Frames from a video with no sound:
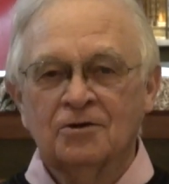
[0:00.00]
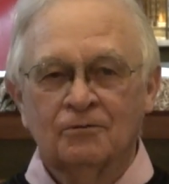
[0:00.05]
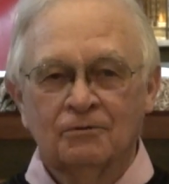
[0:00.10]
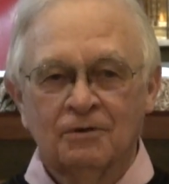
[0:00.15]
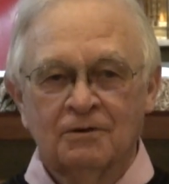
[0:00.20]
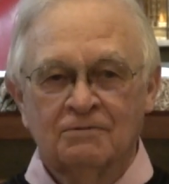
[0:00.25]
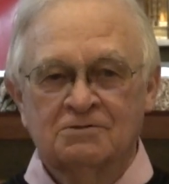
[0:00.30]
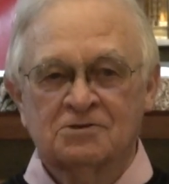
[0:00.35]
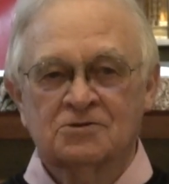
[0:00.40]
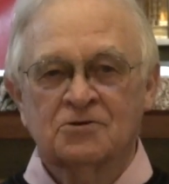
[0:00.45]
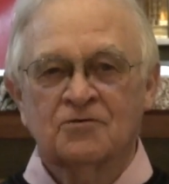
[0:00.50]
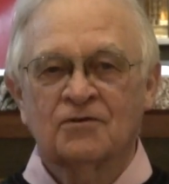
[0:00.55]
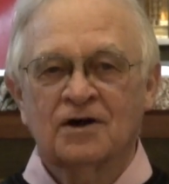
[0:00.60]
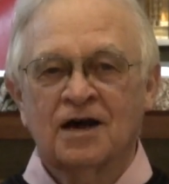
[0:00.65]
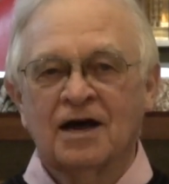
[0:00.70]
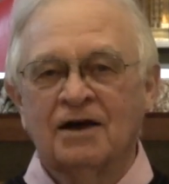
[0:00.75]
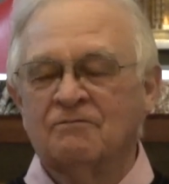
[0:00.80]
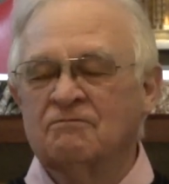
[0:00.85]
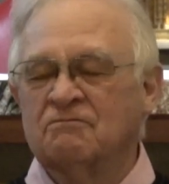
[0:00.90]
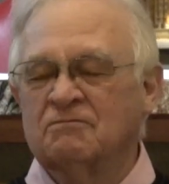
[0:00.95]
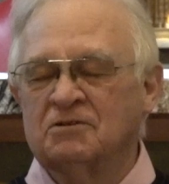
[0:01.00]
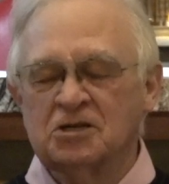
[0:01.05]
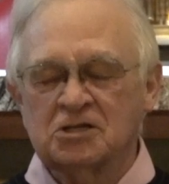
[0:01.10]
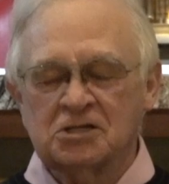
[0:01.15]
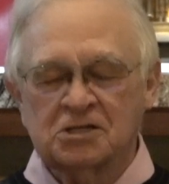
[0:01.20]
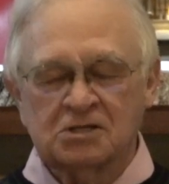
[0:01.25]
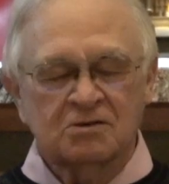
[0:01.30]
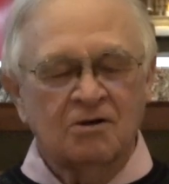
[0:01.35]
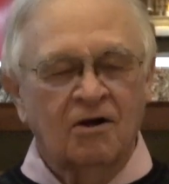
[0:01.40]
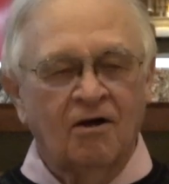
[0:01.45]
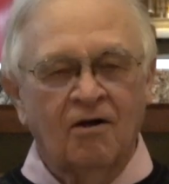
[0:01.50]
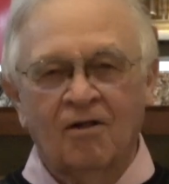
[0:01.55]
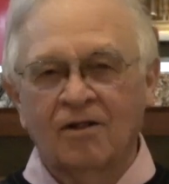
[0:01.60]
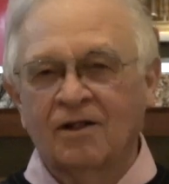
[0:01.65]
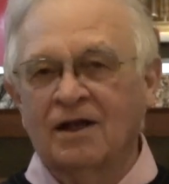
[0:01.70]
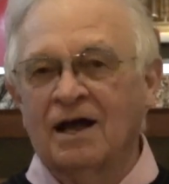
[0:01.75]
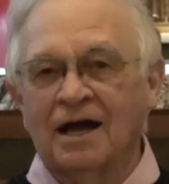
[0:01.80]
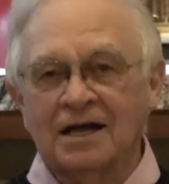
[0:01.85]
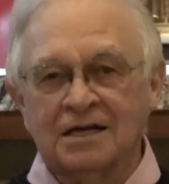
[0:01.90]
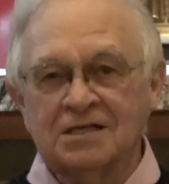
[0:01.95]
We've survived just all
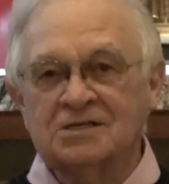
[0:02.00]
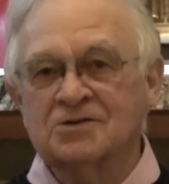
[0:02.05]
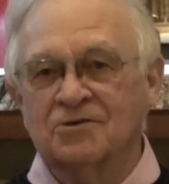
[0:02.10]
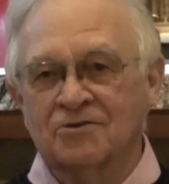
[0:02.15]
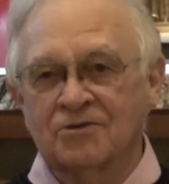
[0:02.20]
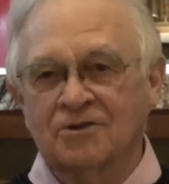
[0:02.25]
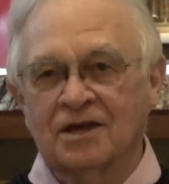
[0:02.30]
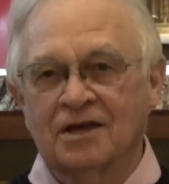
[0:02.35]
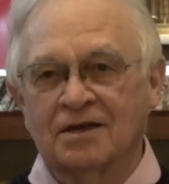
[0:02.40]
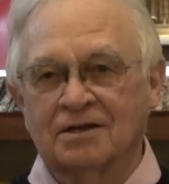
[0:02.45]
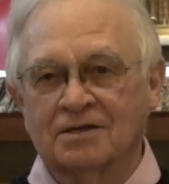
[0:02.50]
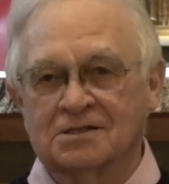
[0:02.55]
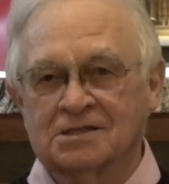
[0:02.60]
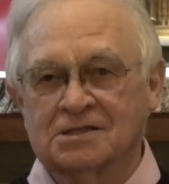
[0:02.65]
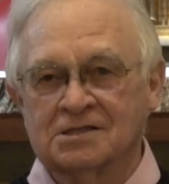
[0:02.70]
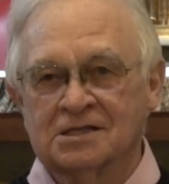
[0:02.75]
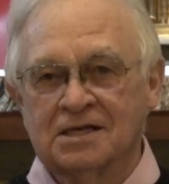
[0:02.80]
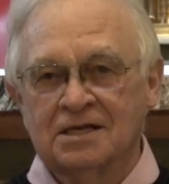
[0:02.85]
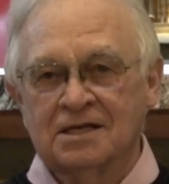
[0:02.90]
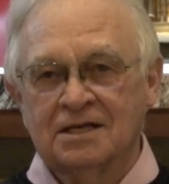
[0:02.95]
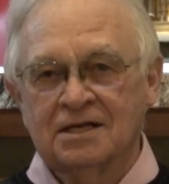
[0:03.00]
kinds of things.